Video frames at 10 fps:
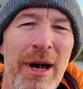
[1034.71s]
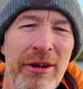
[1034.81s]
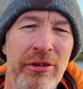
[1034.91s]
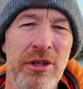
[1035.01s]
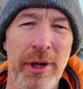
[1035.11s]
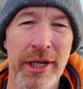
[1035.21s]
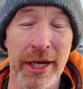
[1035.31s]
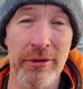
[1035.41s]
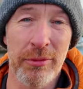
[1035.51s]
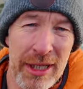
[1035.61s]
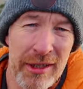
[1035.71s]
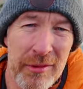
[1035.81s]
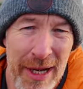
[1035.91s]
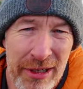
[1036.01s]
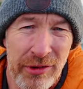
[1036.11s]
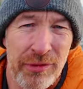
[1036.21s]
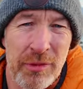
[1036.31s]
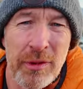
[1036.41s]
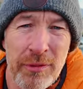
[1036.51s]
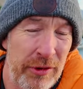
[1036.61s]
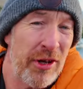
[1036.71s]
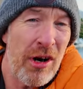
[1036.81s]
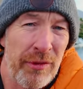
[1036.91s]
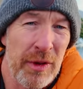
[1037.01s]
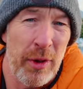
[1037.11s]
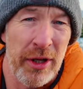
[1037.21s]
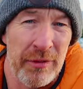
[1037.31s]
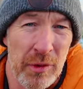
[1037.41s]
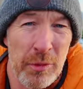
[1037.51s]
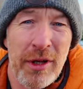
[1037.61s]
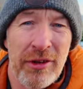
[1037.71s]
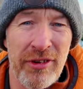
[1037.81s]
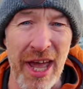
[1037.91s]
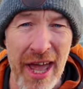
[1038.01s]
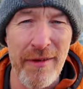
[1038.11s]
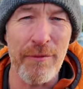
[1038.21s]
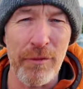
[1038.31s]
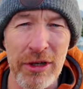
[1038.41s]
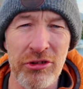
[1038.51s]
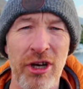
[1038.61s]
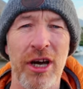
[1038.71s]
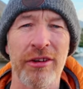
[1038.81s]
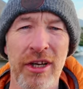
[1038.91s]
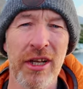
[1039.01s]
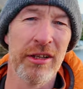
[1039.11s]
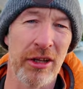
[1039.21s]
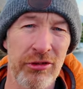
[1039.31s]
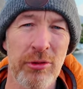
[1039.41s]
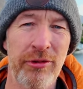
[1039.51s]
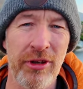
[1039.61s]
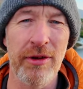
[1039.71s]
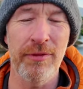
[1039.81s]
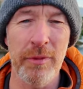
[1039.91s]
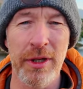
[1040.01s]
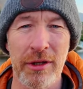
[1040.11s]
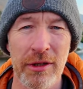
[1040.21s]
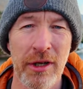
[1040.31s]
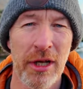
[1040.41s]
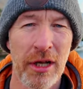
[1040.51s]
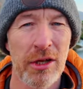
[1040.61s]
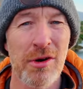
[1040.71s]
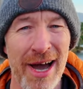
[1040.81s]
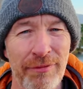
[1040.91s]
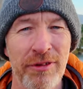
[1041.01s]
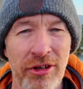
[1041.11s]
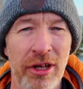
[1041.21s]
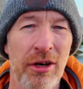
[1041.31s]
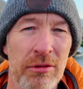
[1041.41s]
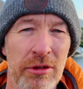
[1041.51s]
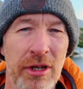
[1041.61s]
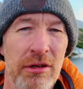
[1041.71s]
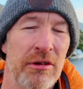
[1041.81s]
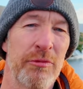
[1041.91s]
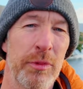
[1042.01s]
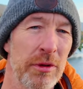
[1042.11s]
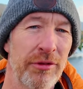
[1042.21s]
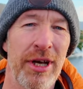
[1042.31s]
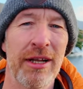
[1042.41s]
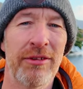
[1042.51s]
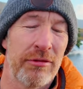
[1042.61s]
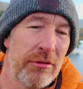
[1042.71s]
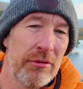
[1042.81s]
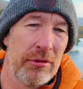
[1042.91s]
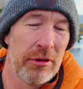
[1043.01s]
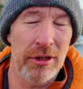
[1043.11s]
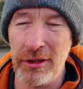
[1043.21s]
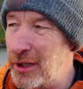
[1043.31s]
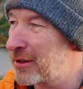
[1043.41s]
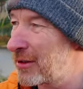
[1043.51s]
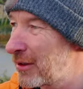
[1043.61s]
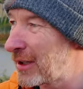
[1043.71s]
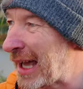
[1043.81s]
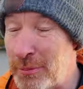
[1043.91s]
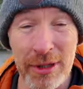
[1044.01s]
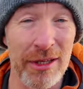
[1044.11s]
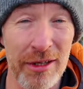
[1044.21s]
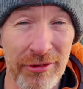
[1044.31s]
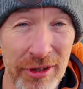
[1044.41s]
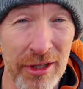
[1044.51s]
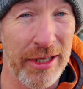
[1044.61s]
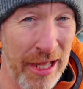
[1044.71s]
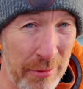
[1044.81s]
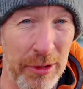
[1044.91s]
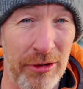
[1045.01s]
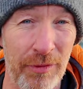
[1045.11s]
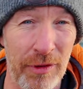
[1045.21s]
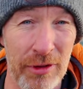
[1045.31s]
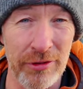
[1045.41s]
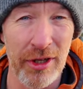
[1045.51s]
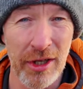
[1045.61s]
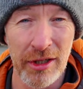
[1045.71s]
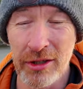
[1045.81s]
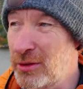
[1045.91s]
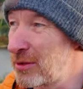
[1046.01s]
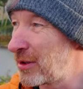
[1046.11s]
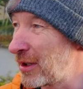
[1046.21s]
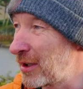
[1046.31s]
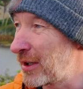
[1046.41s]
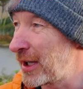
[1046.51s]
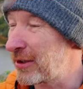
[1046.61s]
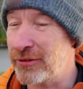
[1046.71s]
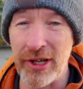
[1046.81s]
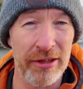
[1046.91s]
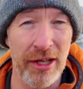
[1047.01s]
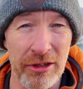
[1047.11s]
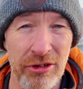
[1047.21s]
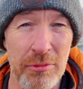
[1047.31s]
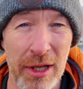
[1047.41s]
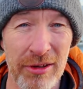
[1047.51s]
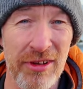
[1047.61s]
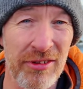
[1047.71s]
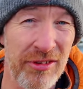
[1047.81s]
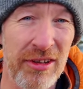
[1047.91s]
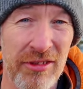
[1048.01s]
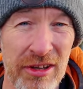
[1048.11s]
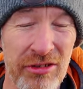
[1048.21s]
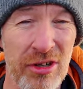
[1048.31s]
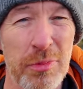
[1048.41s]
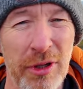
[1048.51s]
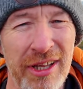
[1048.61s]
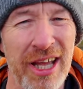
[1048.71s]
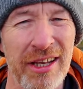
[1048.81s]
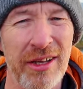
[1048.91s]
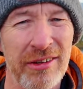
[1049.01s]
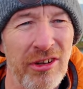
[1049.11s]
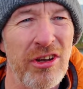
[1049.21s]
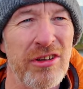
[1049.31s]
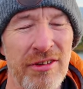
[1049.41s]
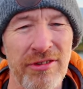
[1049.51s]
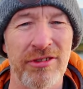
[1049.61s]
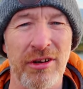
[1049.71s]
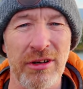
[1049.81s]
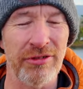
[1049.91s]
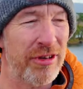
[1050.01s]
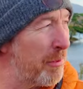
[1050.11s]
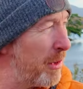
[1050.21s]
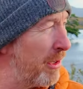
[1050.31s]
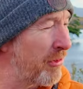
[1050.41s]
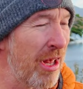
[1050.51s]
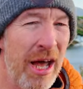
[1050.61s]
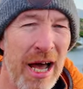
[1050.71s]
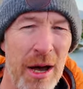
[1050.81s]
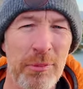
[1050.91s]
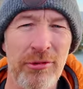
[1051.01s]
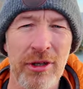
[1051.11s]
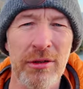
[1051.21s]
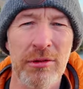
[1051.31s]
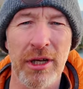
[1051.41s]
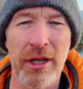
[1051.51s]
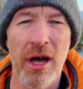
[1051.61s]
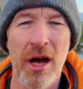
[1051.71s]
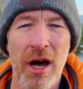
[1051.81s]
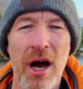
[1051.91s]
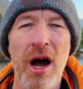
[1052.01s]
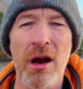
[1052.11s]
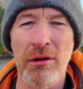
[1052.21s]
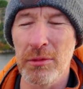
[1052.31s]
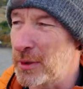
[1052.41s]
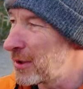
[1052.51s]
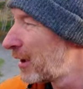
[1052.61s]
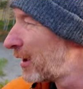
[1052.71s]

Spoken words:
matter, you might add? Well, it matters from a photography point of view, because every shot that you will see from here, you have to take out the telegraph poles. And it's, you know, it can be easy, it can be difficult. You know, the latest technology makes these things easier, but again, it's an unnecessary step. It's absolutely horrible